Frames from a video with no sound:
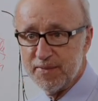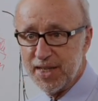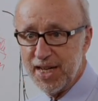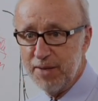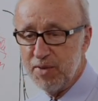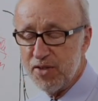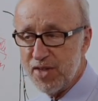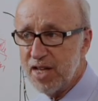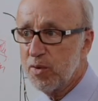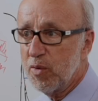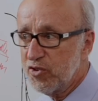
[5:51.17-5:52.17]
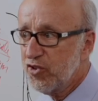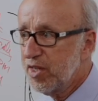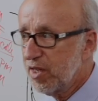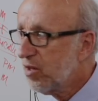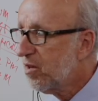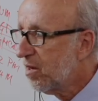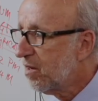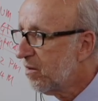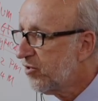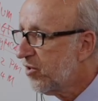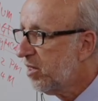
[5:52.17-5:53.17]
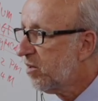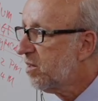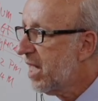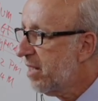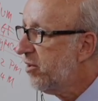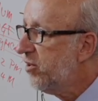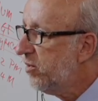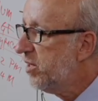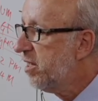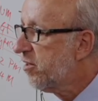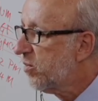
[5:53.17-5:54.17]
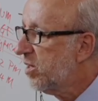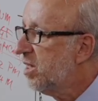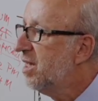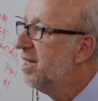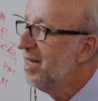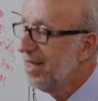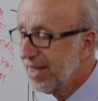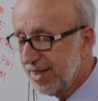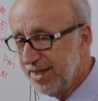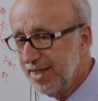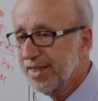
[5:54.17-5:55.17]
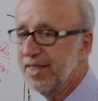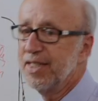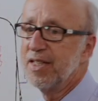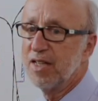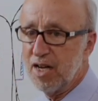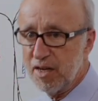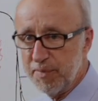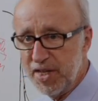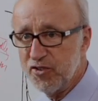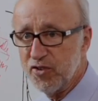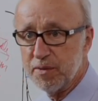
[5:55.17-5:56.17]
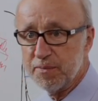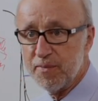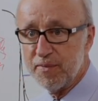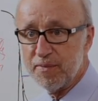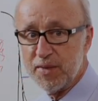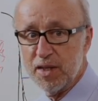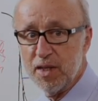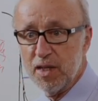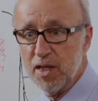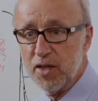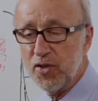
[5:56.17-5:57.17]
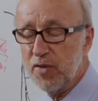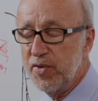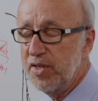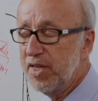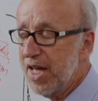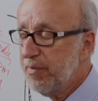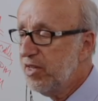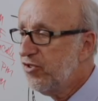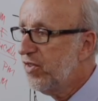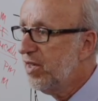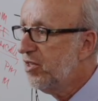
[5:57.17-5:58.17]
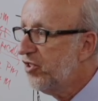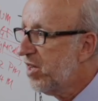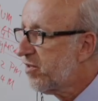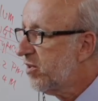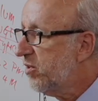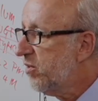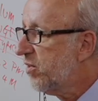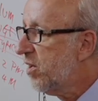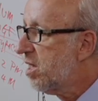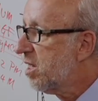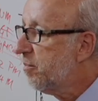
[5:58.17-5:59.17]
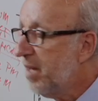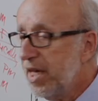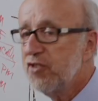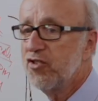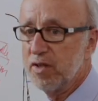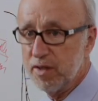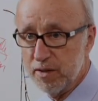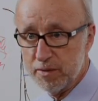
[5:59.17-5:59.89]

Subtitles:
Okay, because that's what we're trying to learn. We're trying to learn how to do dentistry clinically on a patient. So if we damage the adjacent tooth on a patient,